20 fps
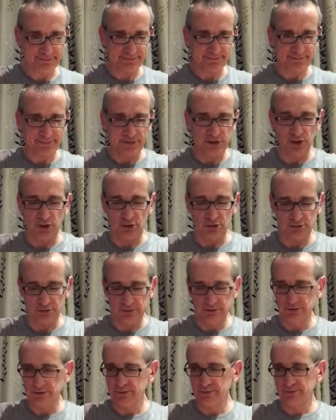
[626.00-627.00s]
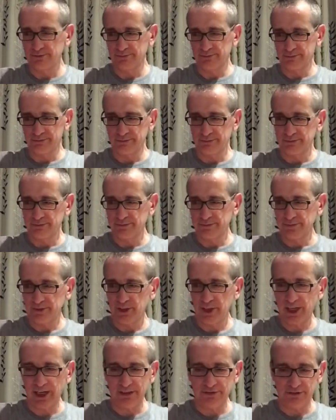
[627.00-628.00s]
So
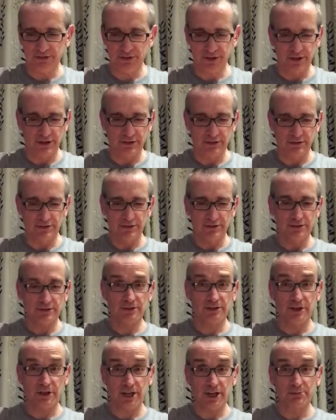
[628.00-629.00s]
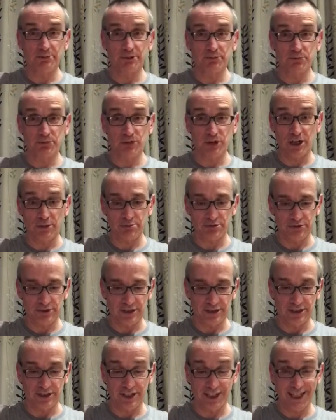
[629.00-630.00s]
you have to time it properly.
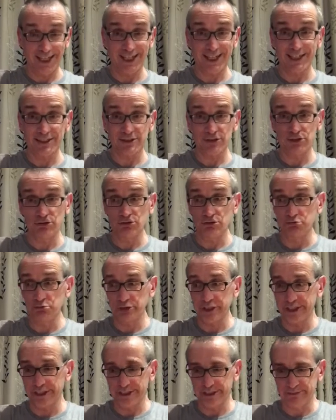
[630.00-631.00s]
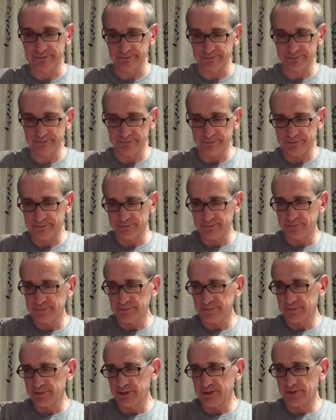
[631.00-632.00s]
You can't get too greedy.
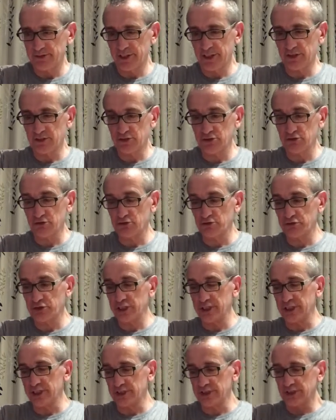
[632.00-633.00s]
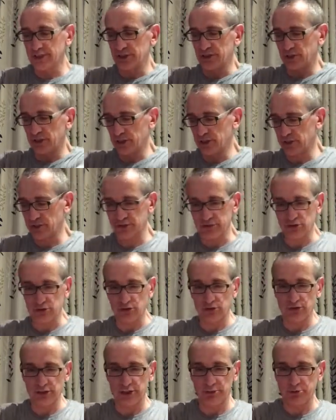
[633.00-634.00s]
If you get too greedy, then you're not going to
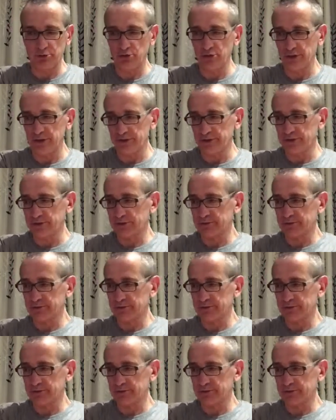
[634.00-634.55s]
score any points.